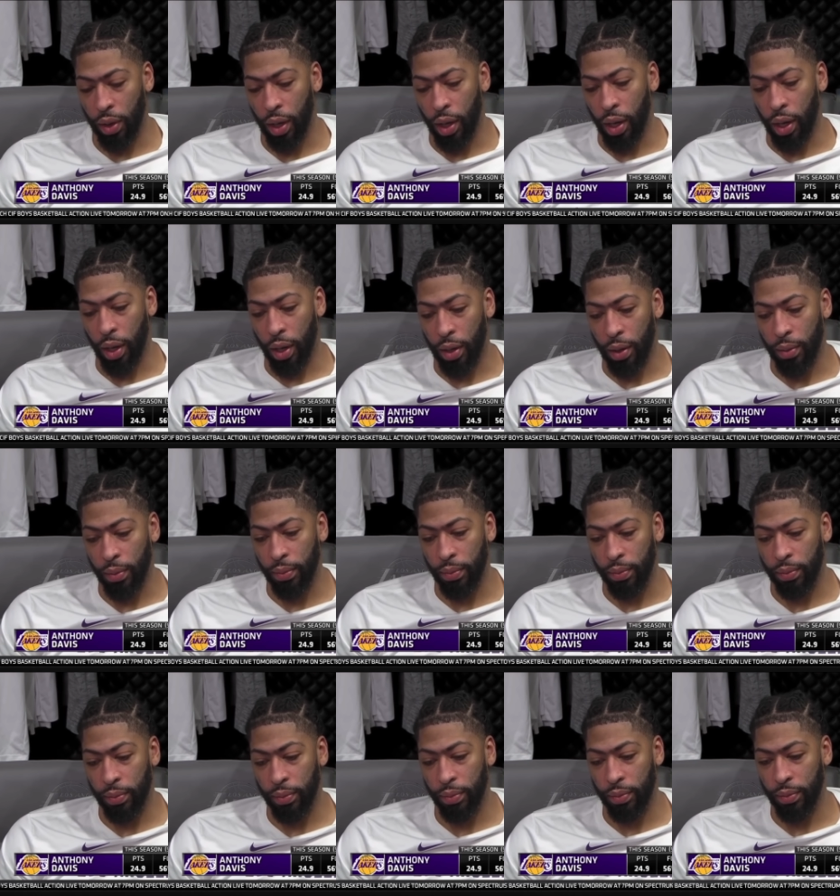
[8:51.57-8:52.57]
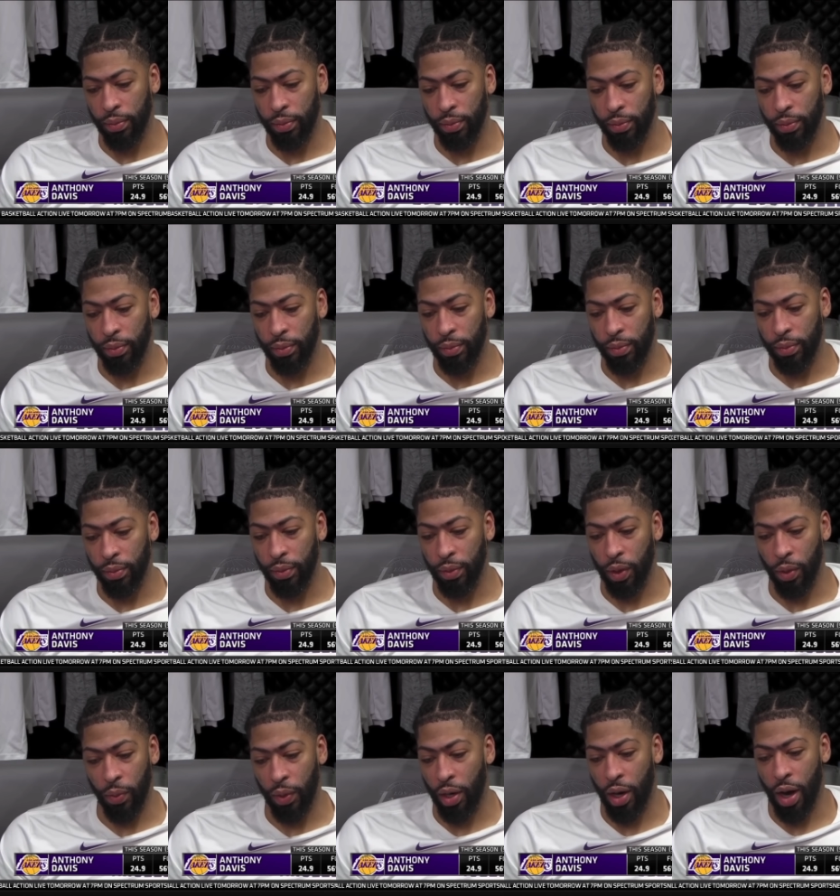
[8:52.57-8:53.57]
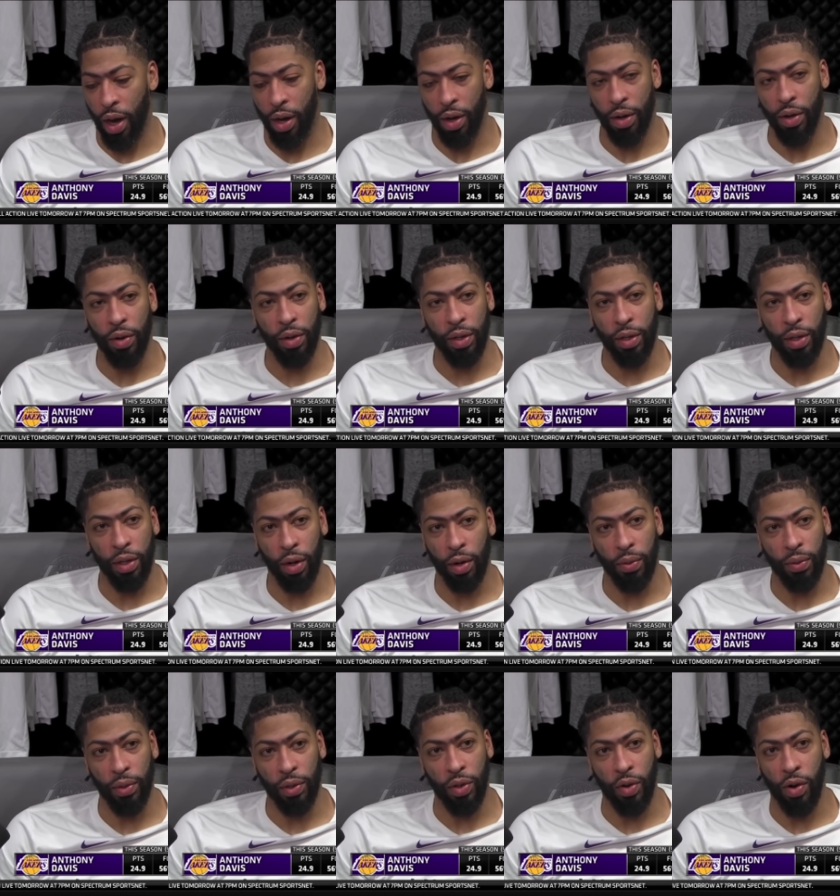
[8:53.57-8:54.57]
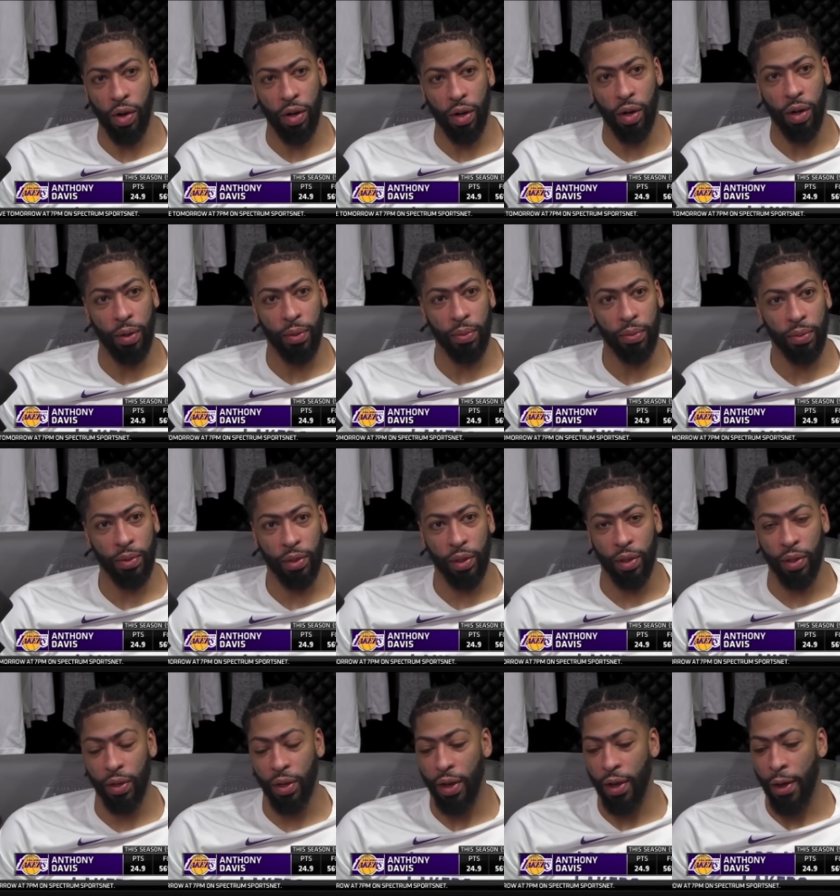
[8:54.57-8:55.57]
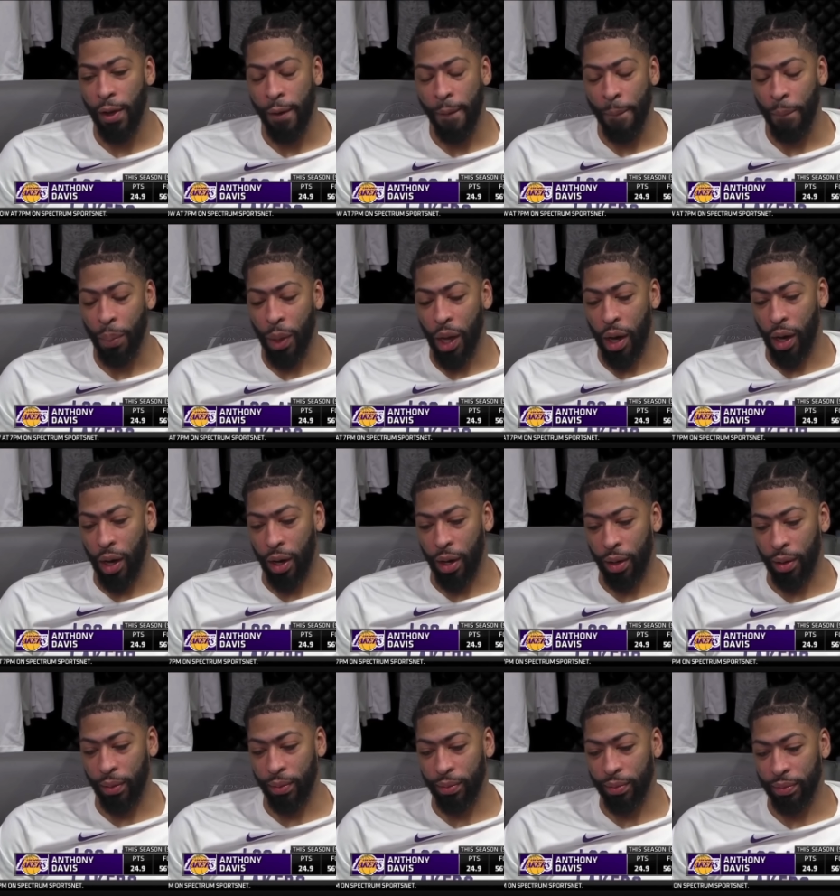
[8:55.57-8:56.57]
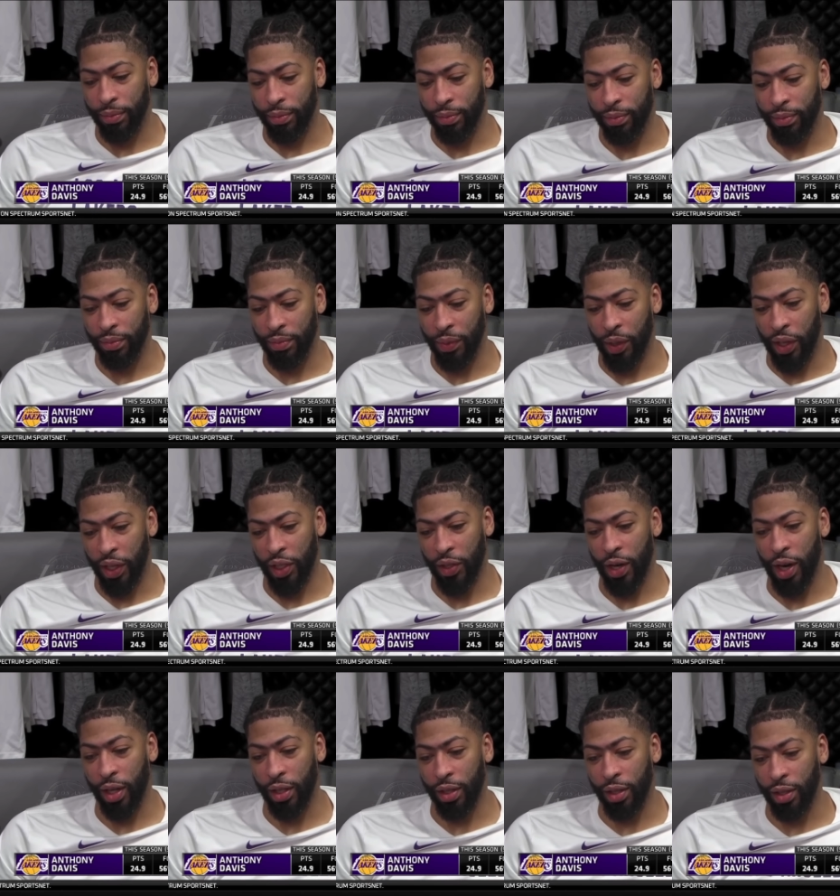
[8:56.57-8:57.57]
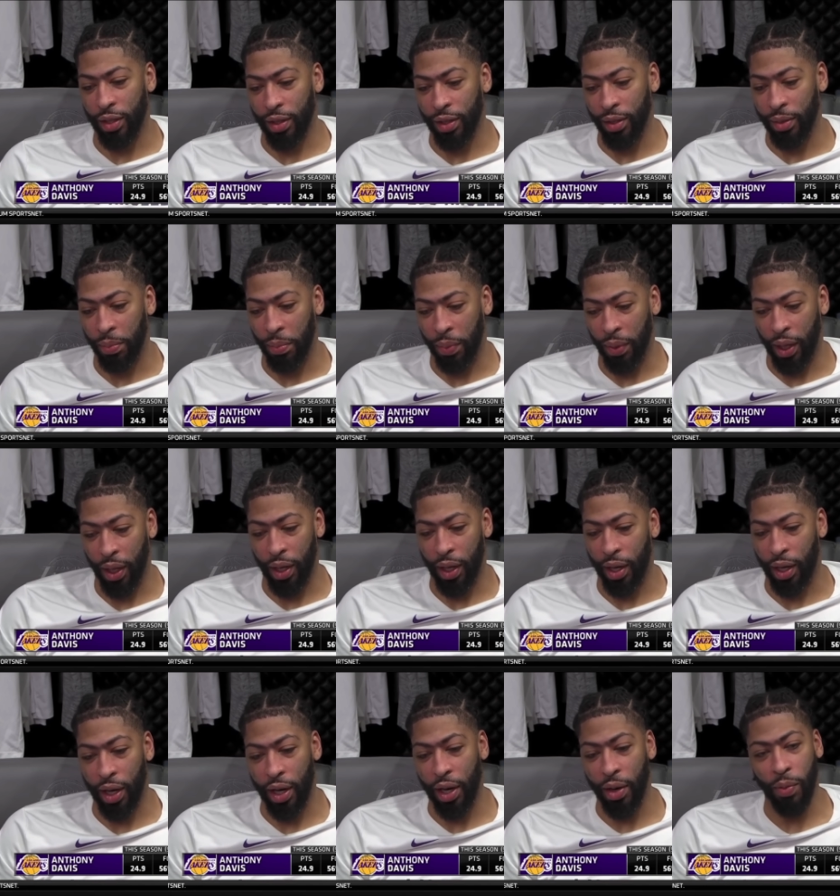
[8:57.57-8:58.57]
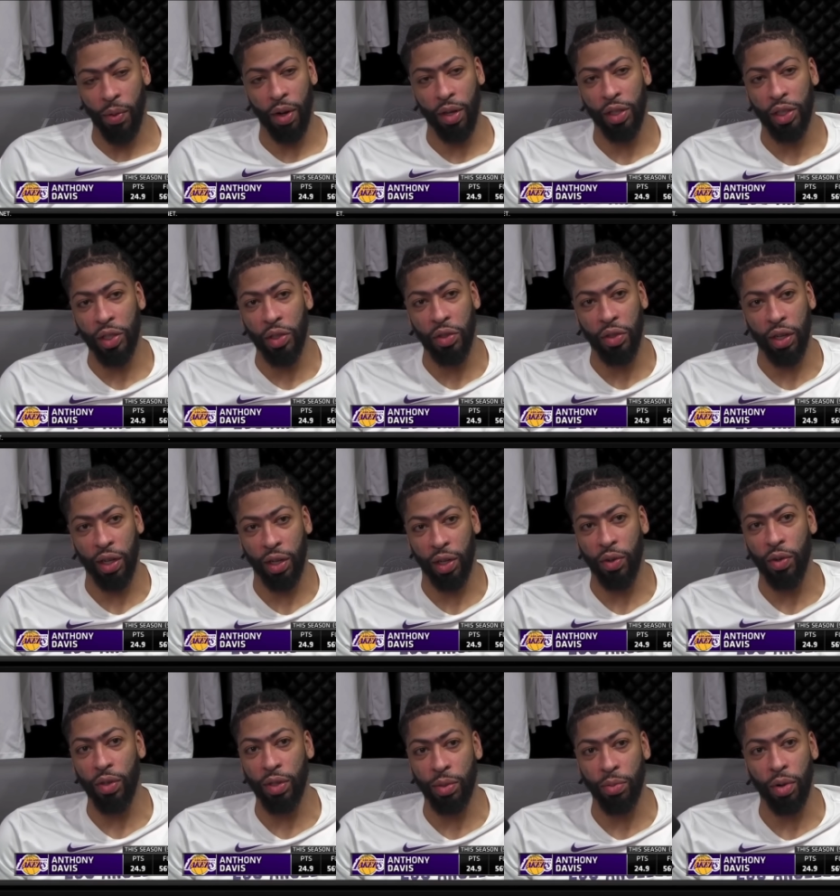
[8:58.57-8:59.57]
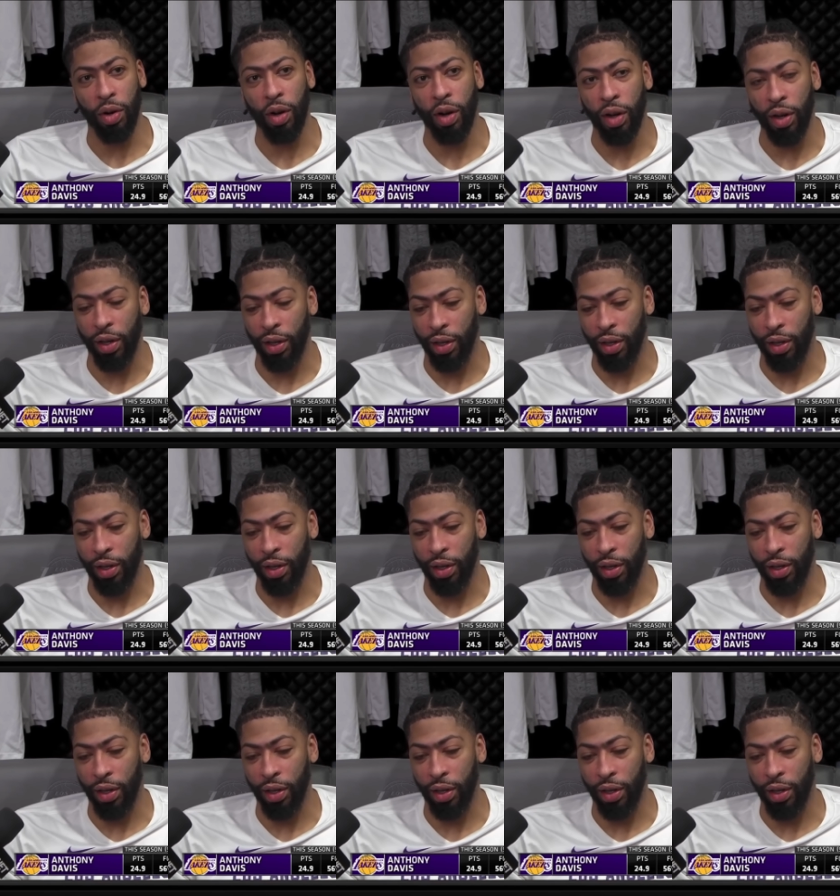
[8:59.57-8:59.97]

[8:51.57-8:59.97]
um, you know, we kind of knew the third one was going up. So, um, you know, he tried to play like he didn't want to shoot and threw it to Braun.